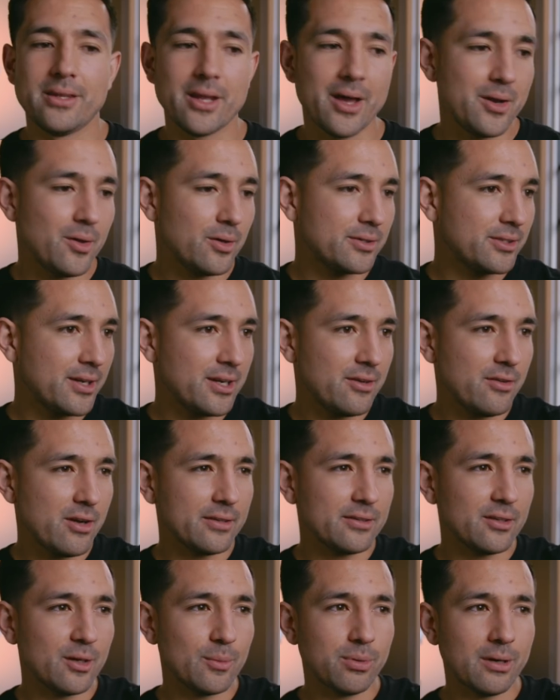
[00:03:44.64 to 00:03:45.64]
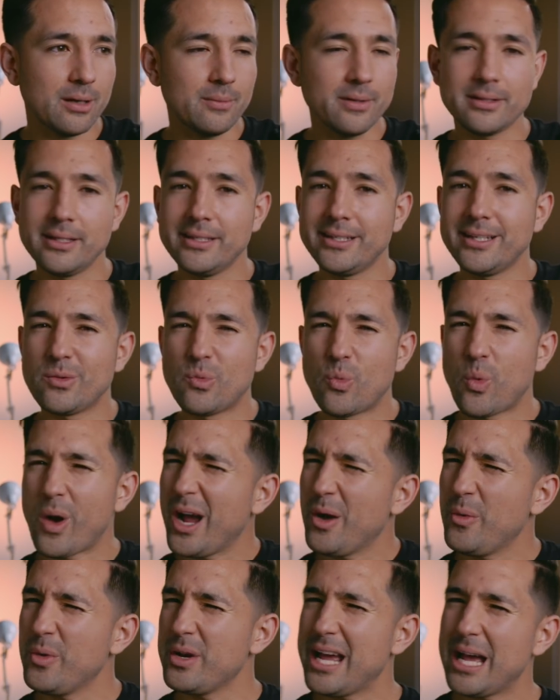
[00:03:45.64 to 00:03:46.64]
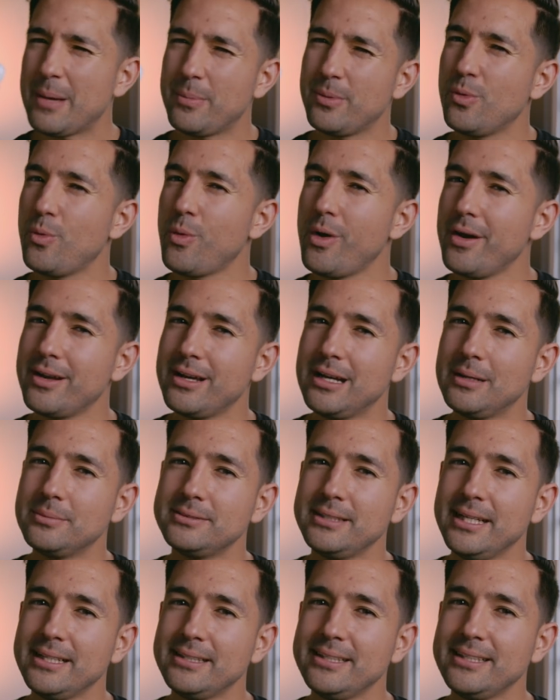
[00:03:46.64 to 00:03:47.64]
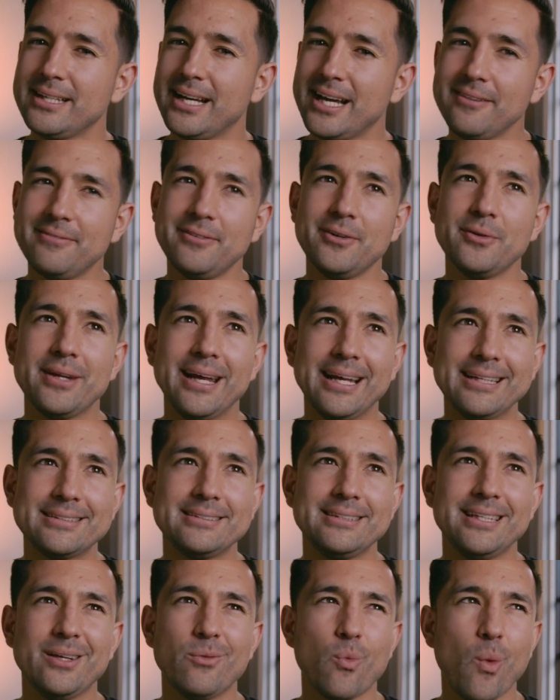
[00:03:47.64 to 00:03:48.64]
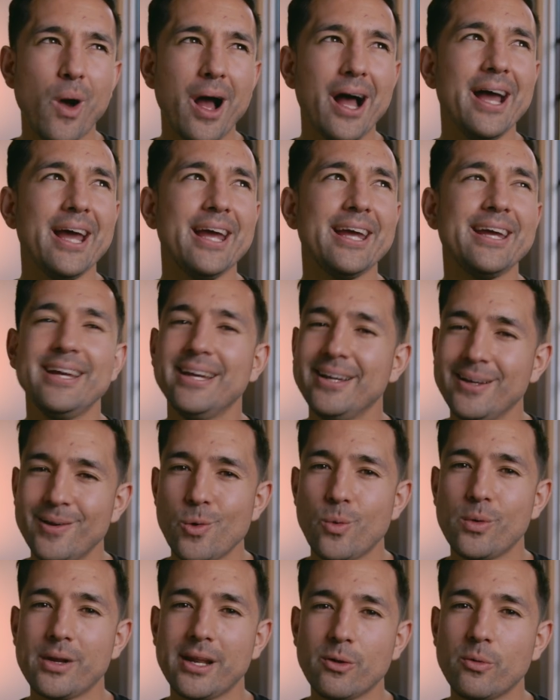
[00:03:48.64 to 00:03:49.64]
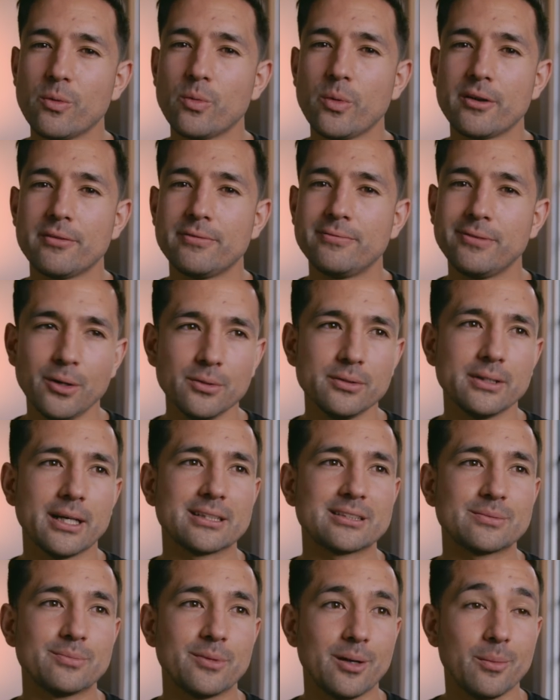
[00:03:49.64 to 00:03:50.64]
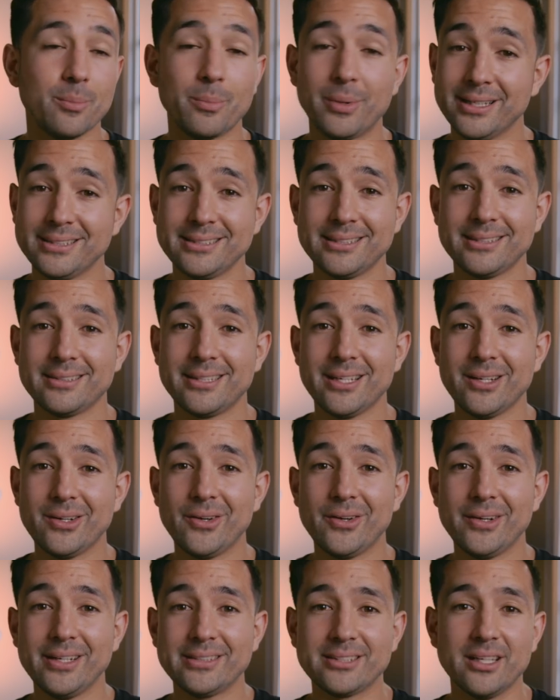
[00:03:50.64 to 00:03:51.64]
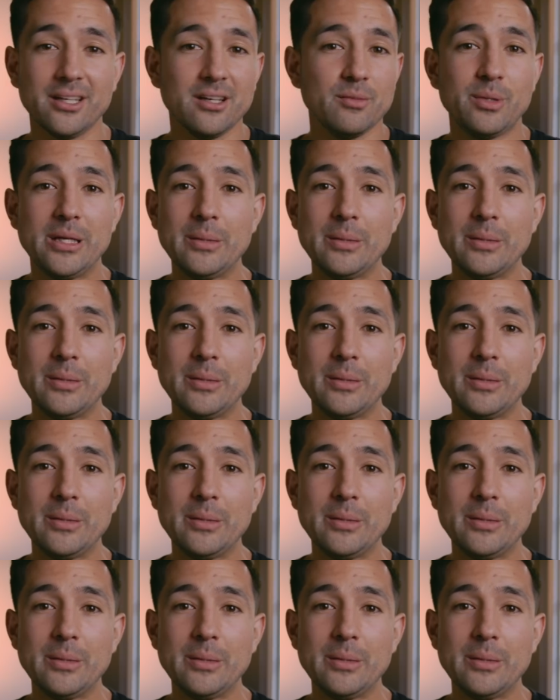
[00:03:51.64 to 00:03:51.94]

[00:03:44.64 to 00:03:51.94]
Now, I know a ton of you out there are probably thinking, why would Apple want to update the iPhone SE? Why would anyone want a phone that small? But there are a ton of